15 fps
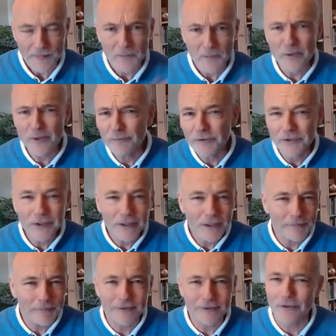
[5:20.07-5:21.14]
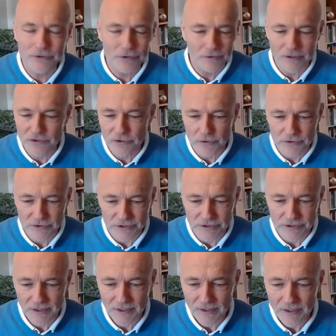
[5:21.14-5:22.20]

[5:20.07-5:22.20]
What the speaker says: But if you think about those two excuses,